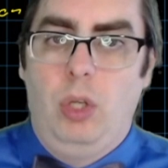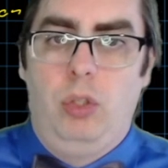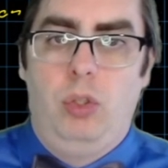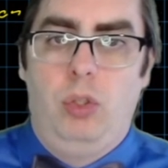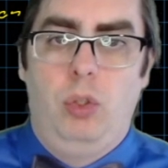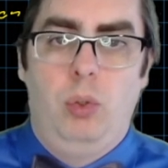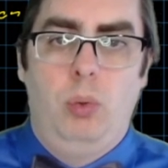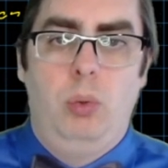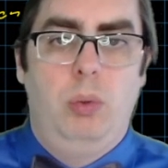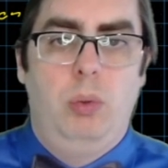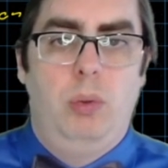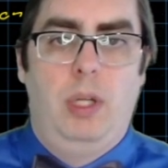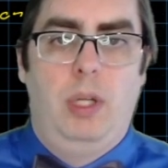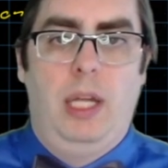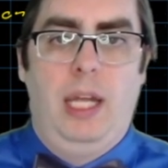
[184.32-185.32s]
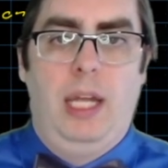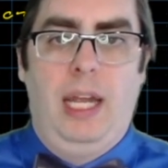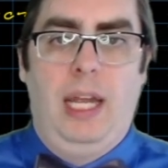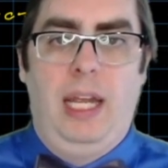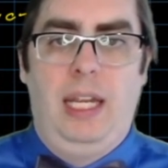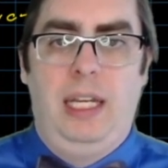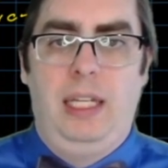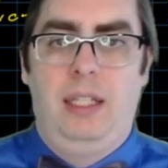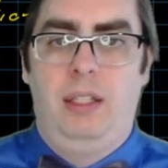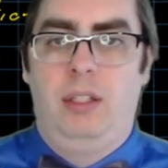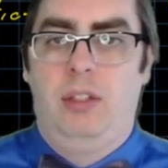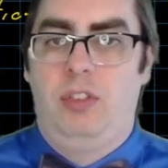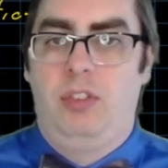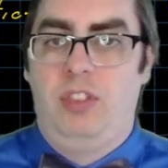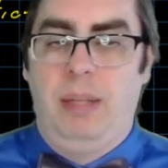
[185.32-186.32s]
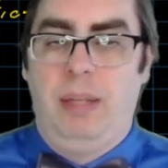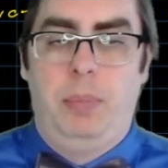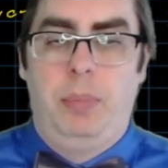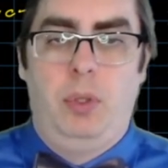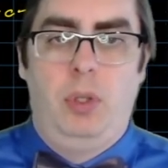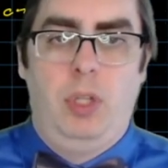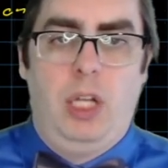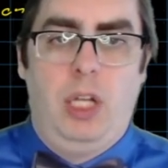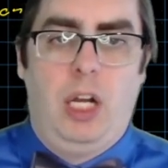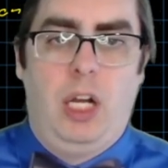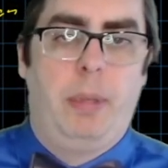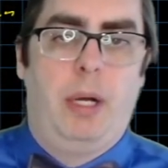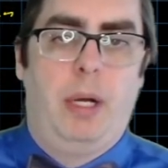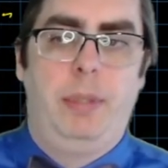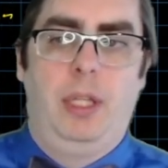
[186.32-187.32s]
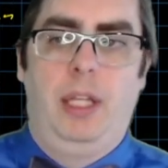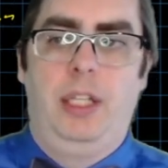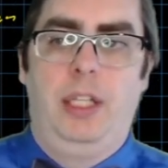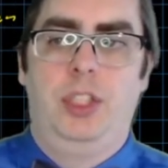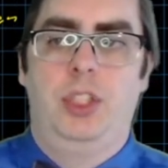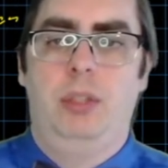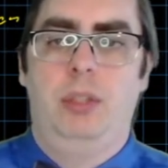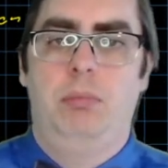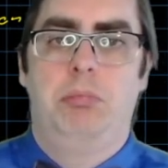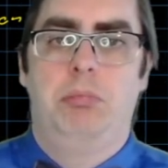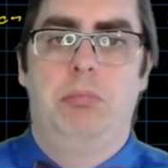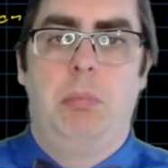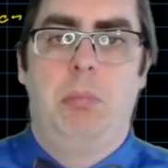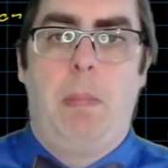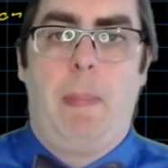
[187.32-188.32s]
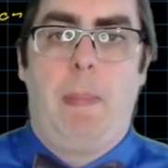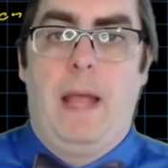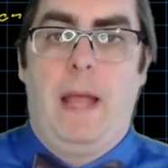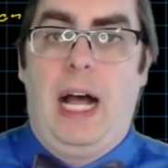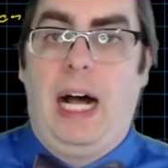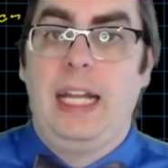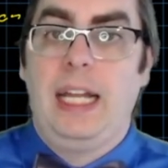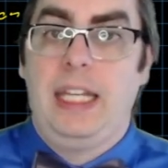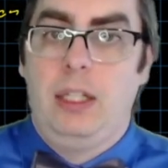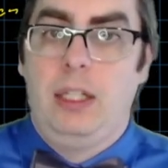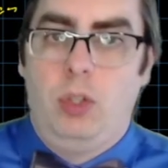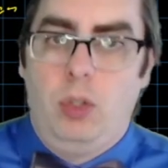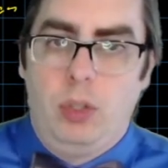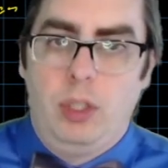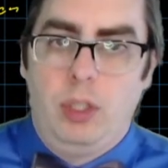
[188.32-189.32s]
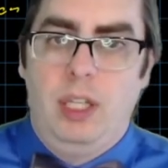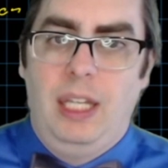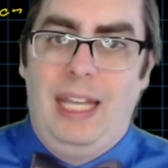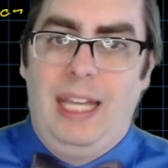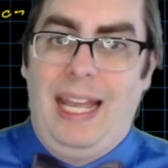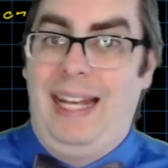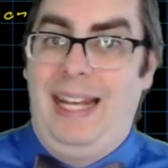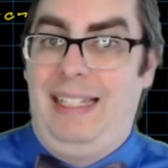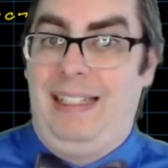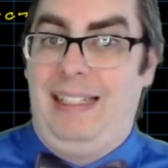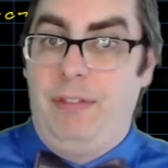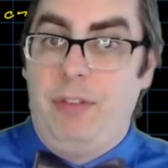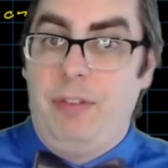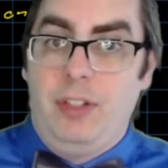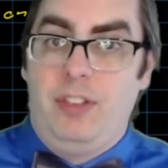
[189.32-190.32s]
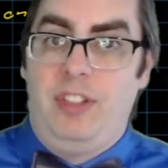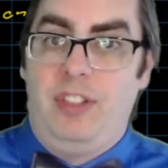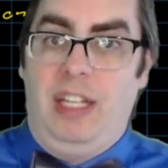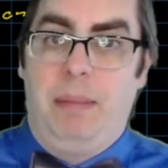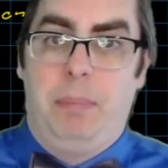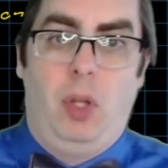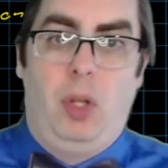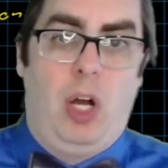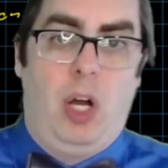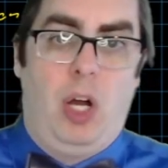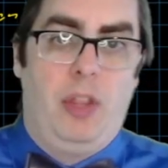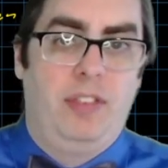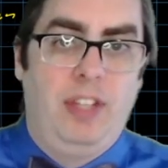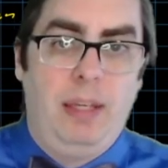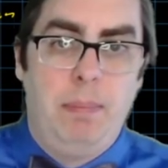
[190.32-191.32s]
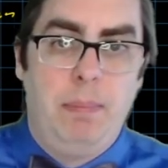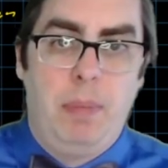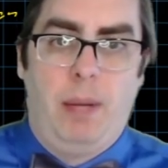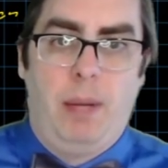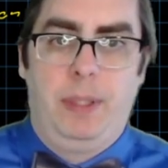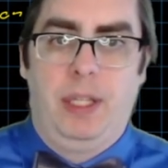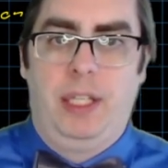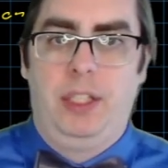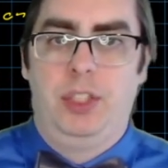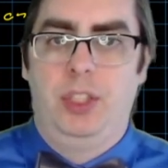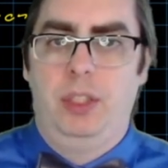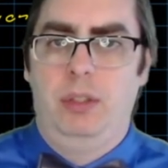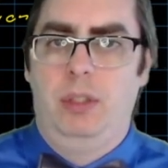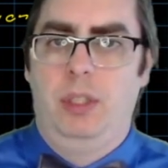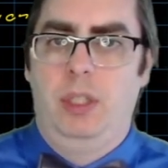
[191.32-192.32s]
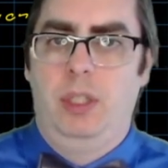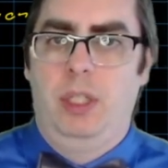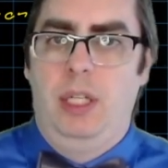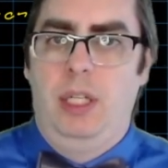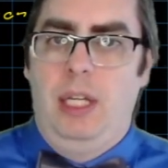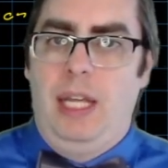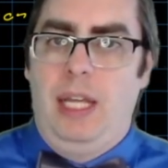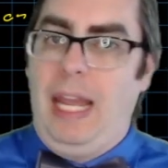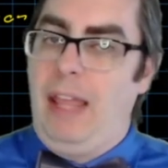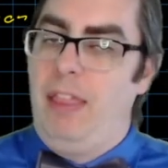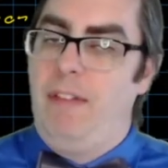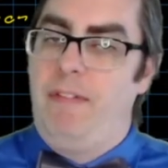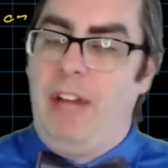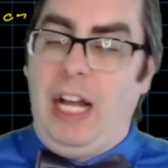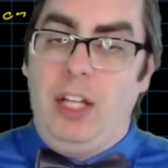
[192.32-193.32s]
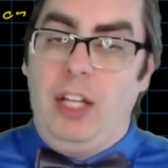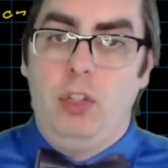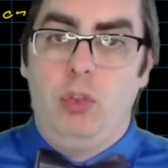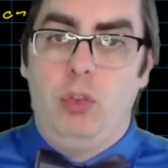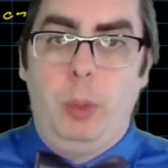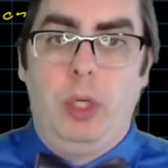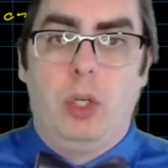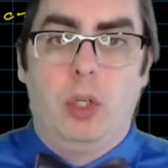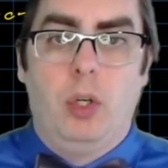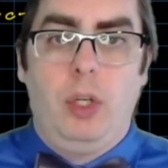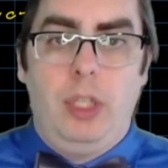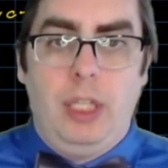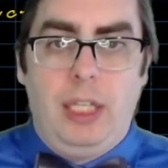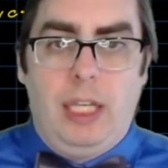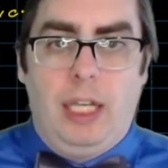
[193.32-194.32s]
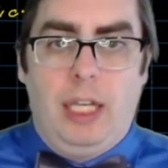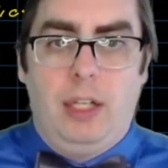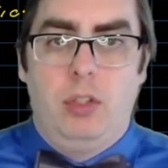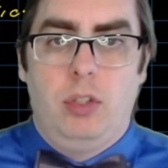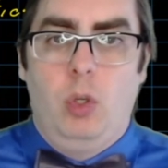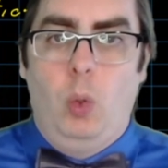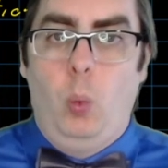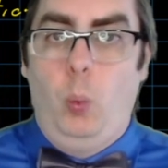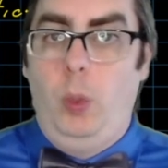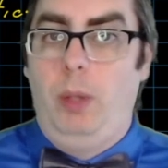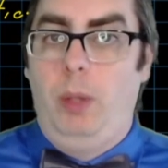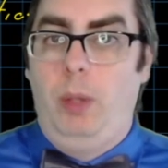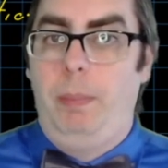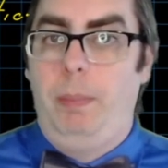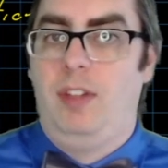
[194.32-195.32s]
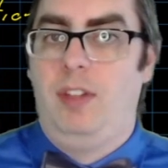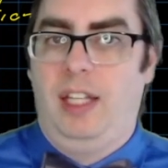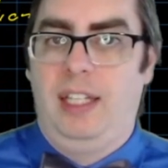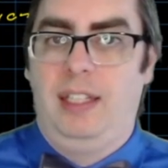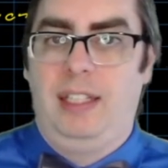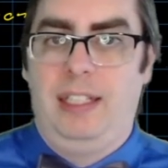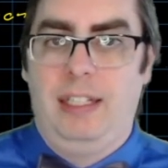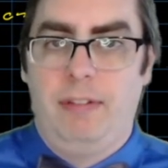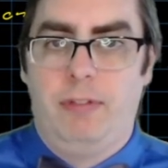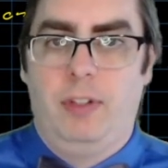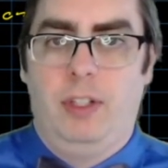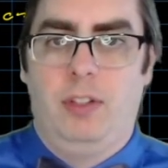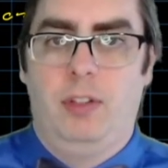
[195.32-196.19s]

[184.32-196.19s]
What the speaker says: do a sample on a population. I can look at a different sample on the same population, and the values we are going to get will be slightly different.